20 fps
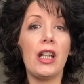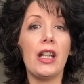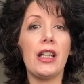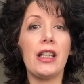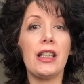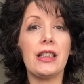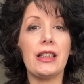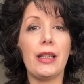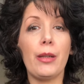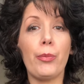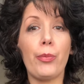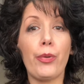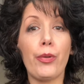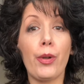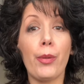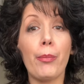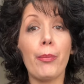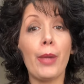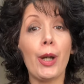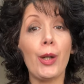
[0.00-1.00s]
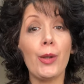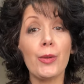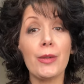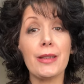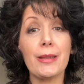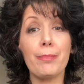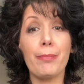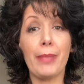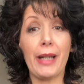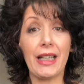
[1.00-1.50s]
is it promotes
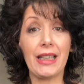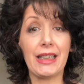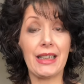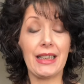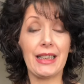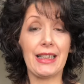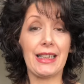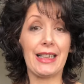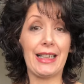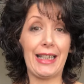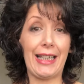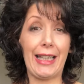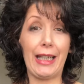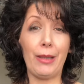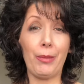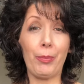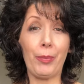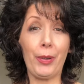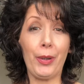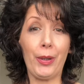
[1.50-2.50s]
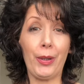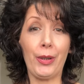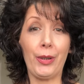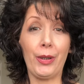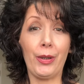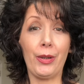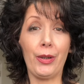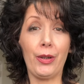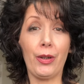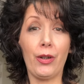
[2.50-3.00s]
better sleep.
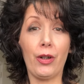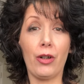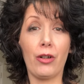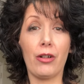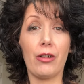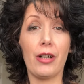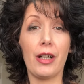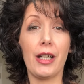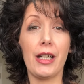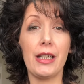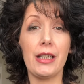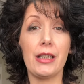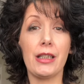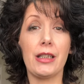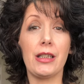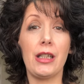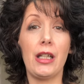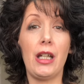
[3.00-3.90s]
All right,